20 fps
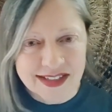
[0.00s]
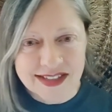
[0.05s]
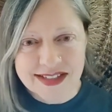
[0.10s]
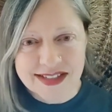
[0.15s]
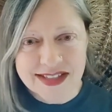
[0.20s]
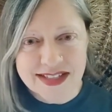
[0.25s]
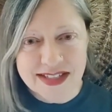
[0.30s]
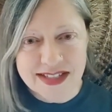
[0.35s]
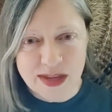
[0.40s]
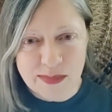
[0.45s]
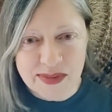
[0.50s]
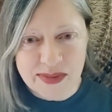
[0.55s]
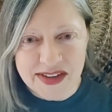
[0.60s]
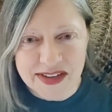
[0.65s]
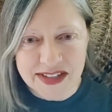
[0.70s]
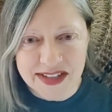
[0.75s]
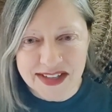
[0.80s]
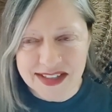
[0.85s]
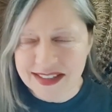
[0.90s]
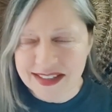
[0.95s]
step
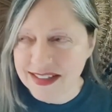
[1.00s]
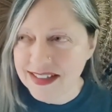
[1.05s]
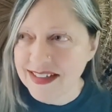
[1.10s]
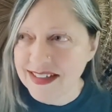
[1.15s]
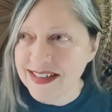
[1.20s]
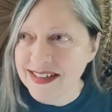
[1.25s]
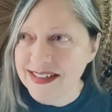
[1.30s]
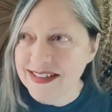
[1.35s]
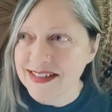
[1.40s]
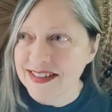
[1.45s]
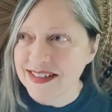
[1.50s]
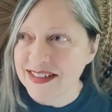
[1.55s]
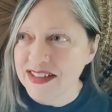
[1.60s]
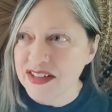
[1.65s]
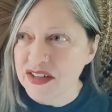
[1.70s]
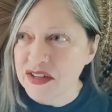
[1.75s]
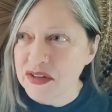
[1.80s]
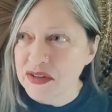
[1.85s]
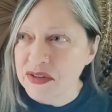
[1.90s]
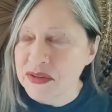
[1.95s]
on it
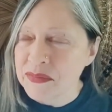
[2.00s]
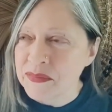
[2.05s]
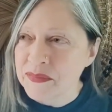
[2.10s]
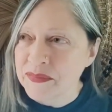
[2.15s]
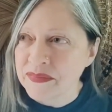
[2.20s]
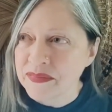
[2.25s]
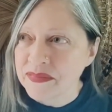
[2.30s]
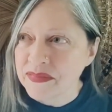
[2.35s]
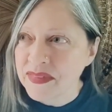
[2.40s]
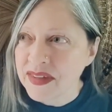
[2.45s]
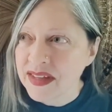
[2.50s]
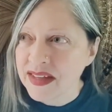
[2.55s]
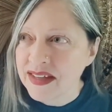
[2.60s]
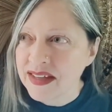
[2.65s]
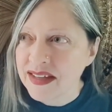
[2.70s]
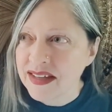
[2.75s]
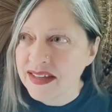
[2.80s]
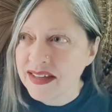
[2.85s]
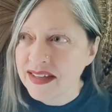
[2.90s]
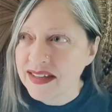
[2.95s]
and
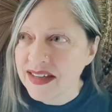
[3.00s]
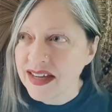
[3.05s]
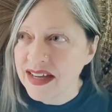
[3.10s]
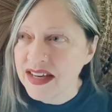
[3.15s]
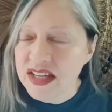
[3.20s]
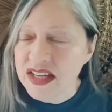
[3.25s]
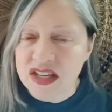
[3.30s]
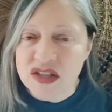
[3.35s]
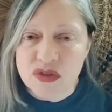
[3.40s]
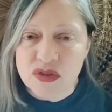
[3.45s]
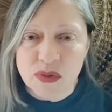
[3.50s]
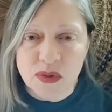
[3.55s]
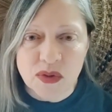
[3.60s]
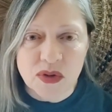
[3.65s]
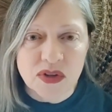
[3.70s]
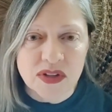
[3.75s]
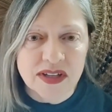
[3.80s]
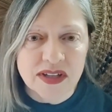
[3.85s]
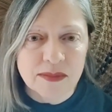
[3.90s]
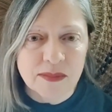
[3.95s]
kind of
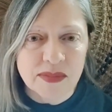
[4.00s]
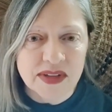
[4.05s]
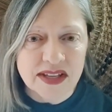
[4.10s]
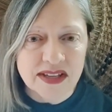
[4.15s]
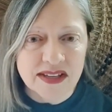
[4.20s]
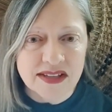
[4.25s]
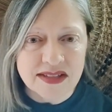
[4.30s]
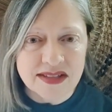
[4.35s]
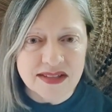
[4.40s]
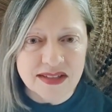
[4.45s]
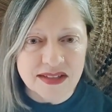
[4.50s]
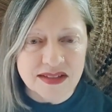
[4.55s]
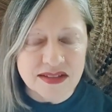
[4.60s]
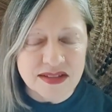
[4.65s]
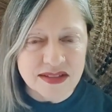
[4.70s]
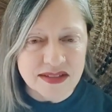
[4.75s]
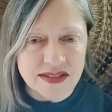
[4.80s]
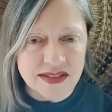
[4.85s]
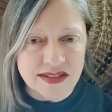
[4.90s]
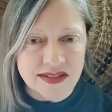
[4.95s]
control it because
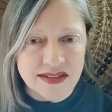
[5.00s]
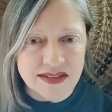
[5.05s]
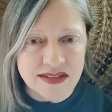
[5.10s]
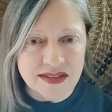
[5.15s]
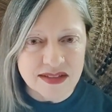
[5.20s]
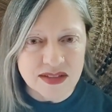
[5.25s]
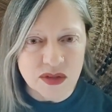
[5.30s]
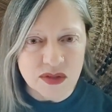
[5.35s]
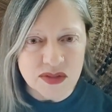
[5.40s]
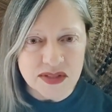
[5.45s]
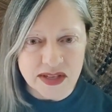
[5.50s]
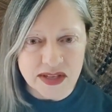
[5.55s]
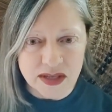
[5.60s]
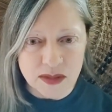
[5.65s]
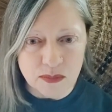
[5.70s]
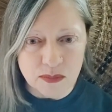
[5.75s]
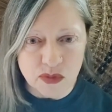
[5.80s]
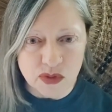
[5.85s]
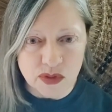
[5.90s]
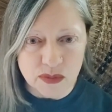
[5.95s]
it's
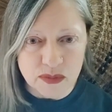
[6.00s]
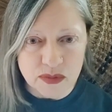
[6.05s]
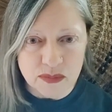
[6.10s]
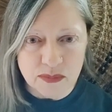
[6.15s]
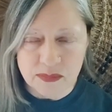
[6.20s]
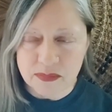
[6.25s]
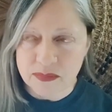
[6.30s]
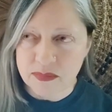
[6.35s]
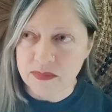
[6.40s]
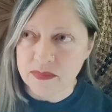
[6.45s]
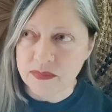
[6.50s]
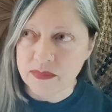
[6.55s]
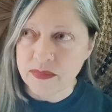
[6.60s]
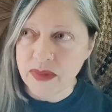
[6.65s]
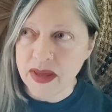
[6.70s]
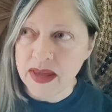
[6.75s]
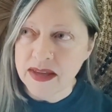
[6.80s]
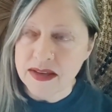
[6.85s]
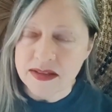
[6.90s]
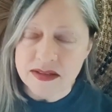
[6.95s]
associated more with
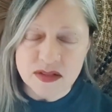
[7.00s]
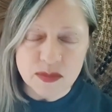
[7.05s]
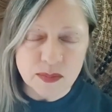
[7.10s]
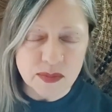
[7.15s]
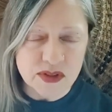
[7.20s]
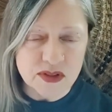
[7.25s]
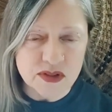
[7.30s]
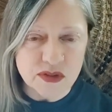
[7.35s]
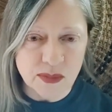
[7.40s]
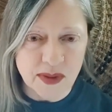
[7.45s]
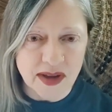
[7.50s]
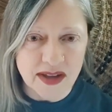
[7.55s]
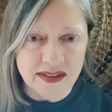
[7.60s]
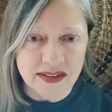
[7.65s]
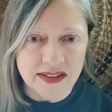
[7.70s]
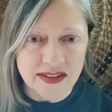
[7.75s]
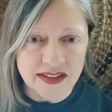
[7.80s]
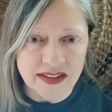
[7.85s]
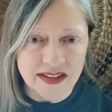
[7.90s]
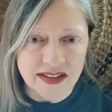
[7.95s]
pagan
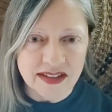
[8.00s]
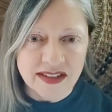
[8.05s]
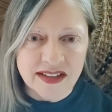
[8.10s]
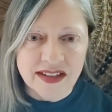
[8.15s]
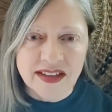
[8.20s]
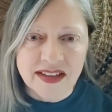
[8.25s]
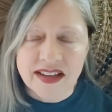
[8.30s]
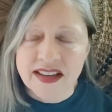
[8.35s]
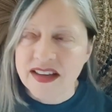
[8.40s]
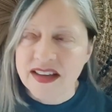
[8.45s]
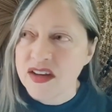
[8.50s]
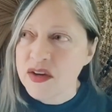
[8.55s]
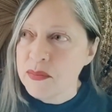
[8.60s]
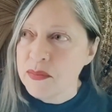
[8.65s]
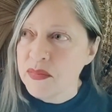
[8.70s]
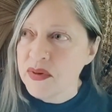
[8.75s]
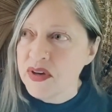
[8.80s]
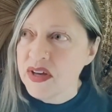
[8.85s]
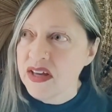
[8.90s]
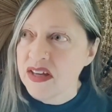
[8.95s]
spirituality.
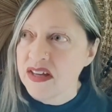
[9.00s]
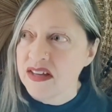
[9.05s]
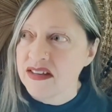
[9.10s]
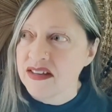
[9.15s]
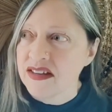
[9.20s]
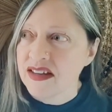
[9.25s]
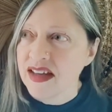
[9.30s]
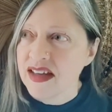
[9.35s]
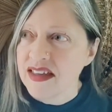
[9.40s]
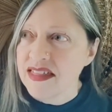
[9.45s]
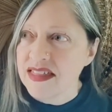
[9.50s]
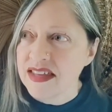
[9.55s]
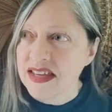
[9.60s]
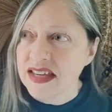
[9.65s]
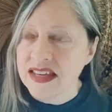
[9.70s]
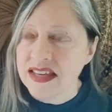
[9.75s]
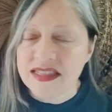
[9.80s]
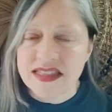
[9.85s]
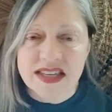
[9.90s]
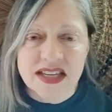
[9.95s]
But I
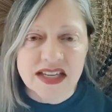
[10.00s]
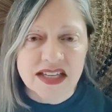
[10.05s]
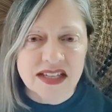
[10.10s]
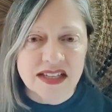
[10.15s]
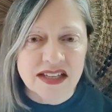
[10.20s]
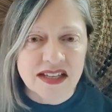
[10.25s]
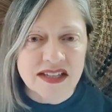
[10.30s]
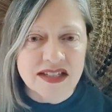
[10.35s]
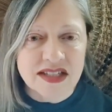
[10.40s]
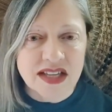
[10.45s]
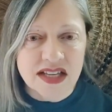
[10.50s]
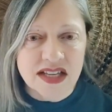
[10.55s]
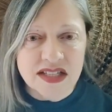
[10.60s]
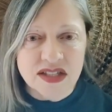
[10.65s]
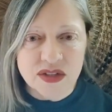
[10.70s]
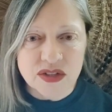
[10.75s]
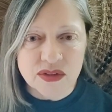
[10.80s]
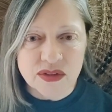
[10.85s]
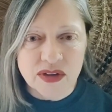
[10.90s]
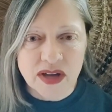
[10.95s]
think that it's
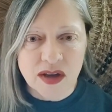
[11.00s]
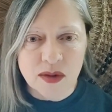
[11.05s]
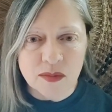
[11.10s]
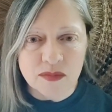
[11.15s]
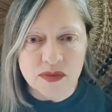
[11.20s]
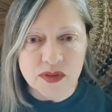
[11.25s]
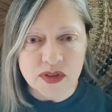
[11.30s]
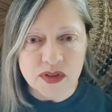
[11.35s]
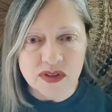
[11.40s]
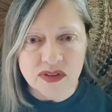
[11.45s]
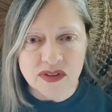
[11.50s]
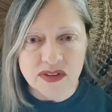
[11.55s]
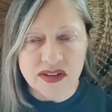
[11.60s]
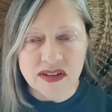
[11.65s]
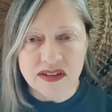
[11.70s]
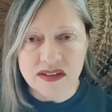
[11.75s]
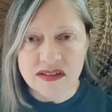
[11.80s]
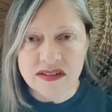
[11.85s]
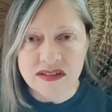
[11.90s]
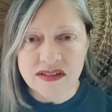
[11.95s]
also helpful. The
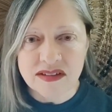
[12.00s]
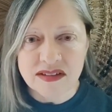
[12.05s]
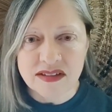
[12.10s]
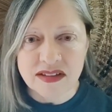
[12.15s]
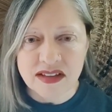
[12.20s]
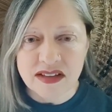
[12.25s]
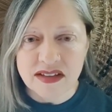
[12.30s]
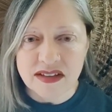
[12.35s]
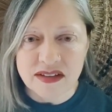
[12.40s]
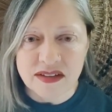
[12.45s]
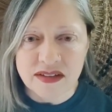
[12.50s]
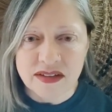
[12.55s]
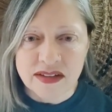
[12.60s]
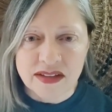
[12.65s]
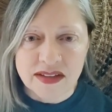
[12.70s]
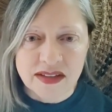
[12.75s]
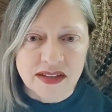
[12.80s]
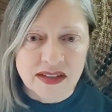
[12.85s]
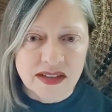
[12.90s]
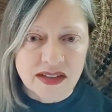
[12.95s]
garden, the
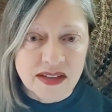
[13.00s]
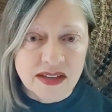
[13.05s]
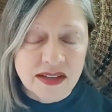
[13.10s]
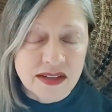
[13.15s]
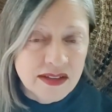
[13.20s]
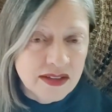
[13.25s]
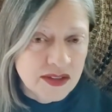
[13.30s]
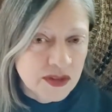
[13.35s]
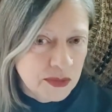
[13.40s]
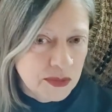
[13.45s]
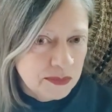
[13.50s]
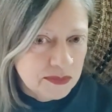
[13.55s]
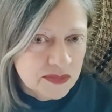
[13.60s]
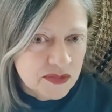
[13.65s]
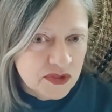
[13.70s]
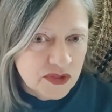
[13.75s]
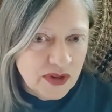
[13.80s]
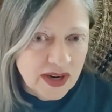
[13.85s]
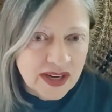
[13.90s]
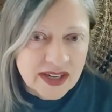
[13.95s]

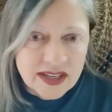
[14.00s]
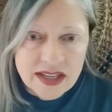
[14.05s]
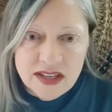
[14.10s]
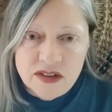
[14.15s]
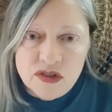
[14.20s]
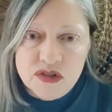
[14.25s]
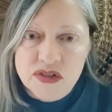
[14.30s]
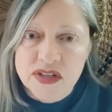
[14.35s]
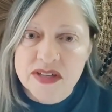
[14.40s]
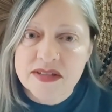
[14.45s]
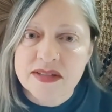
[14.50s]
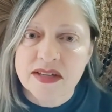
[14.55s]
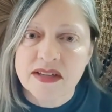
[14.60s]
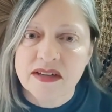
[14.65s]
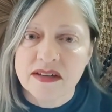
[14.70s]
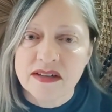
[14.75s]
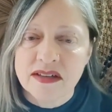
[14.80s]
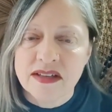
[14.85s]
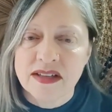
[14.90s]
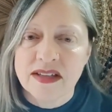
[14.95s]
dragon energy is a
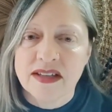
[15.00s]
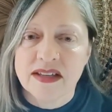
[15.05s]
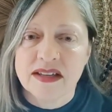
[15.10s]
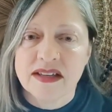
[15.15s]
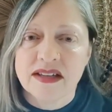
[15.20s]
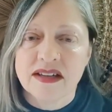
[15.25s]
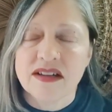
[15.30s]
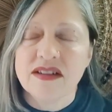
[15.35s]
guardian